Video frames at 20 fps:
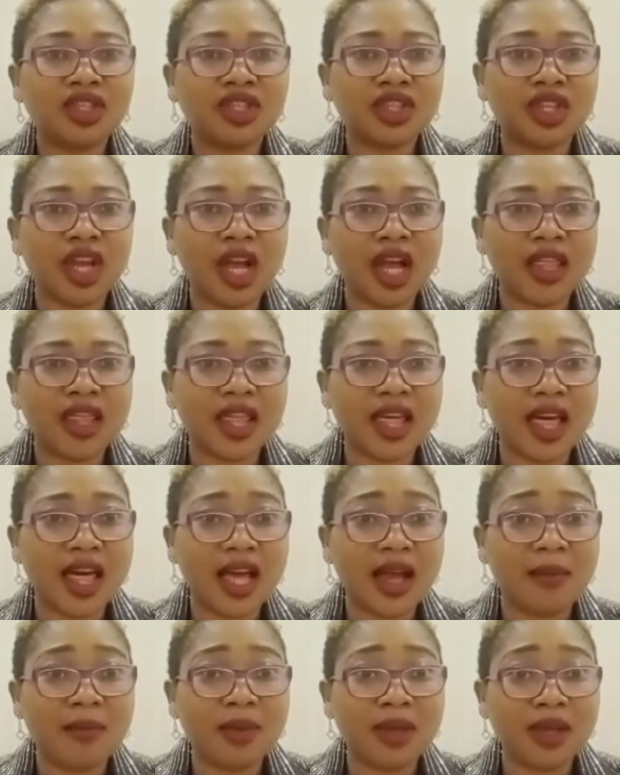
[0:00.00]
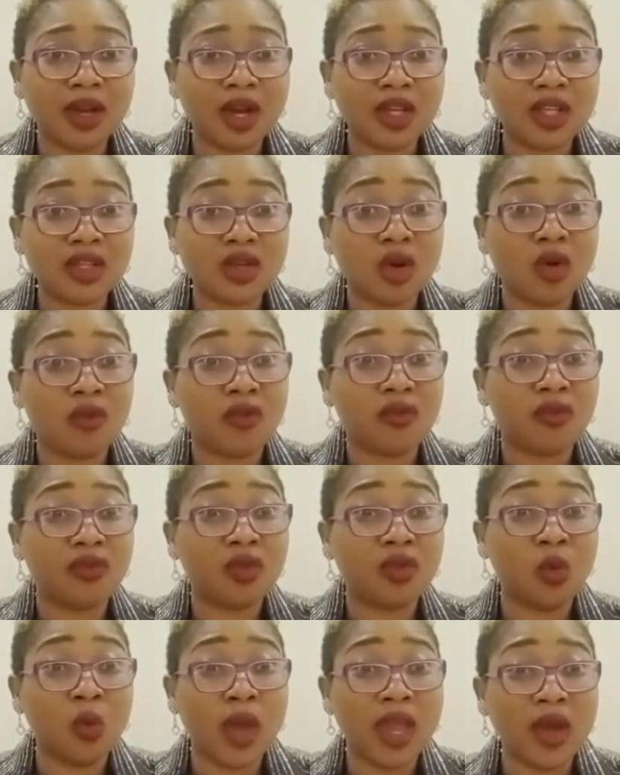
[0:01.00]
and because of the
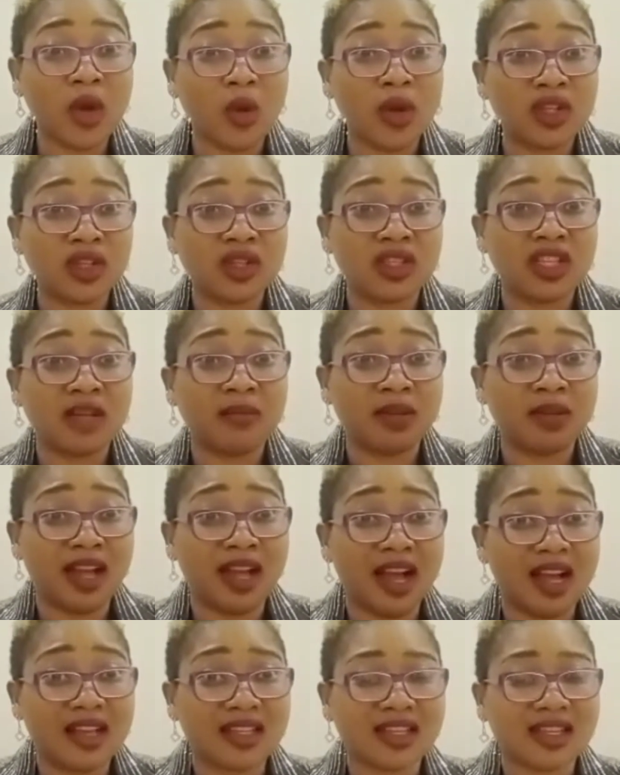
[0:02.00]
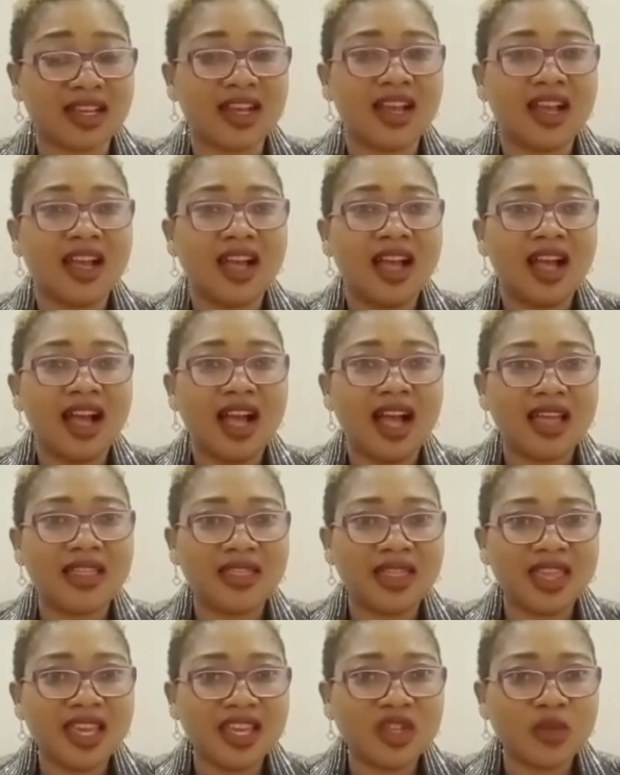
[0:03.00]
way questions have been asked, I
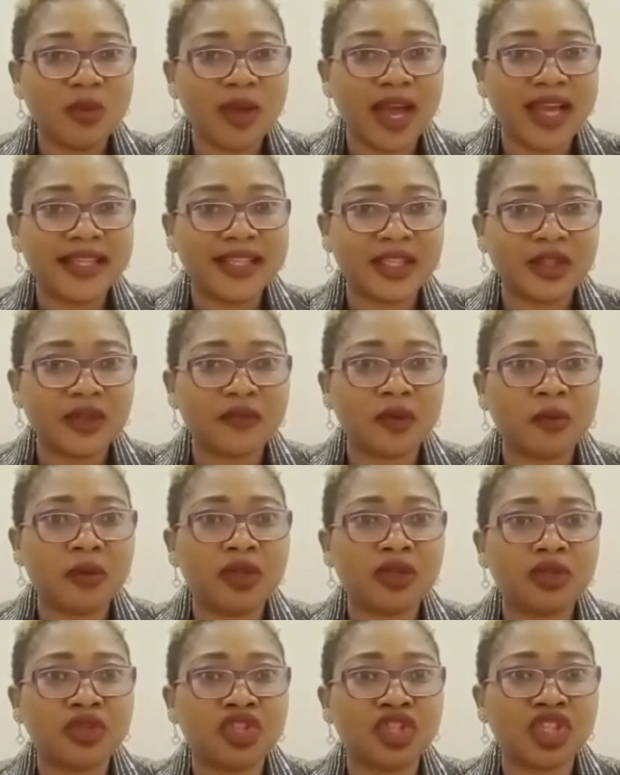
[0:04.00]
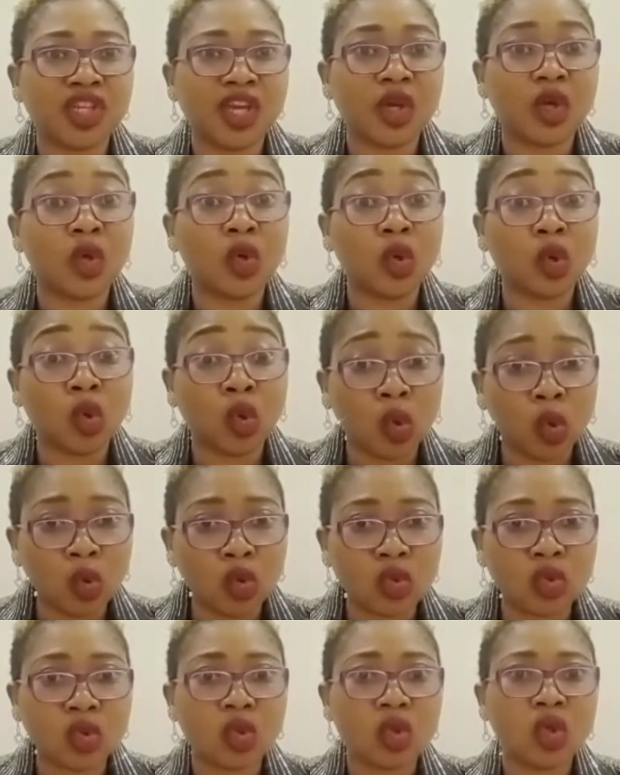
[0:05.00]
think it would be ideal for me to share good
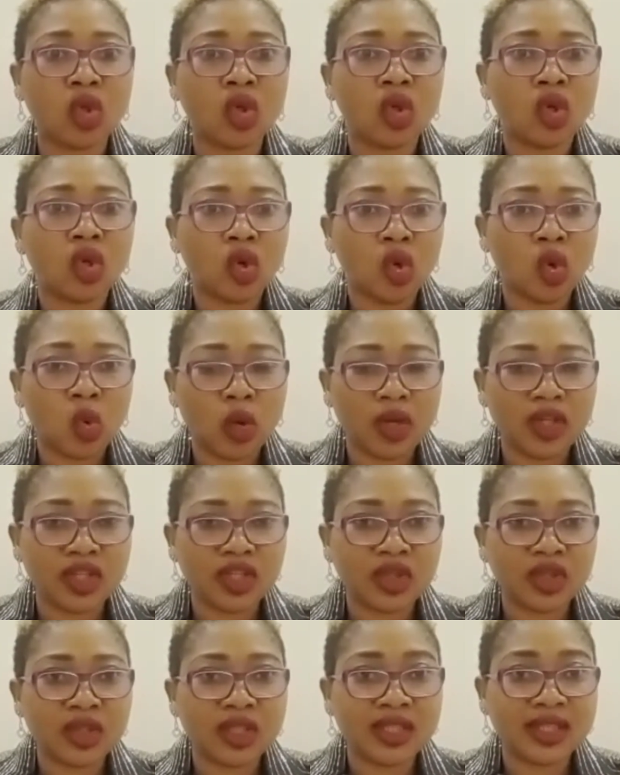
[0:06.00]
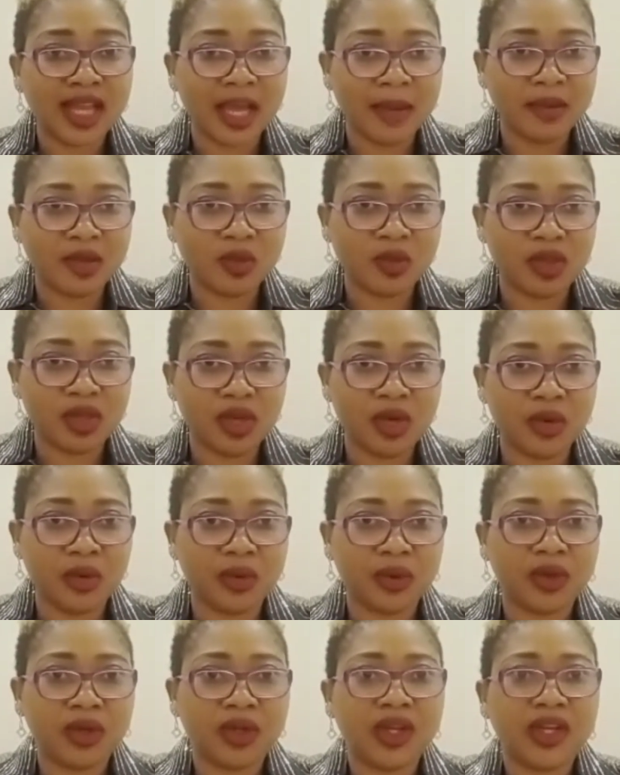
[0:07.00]
question types with you.
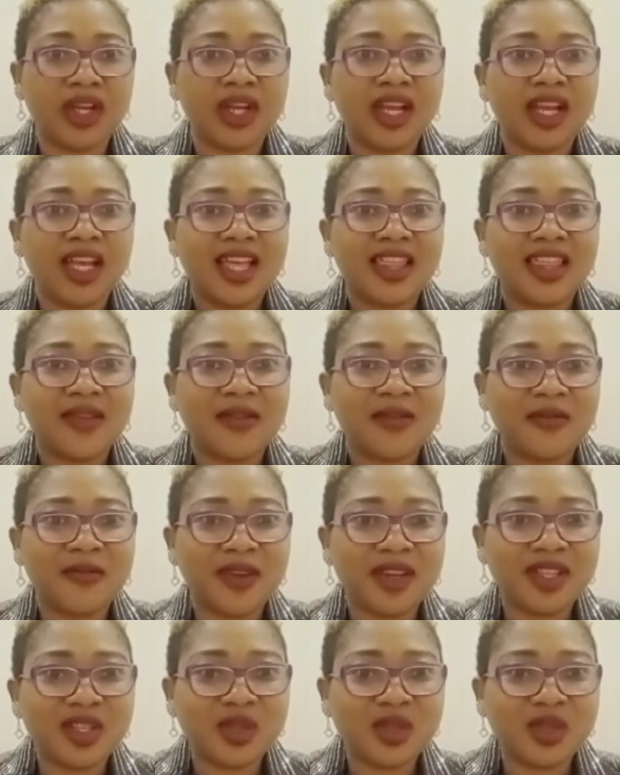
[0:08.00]
The first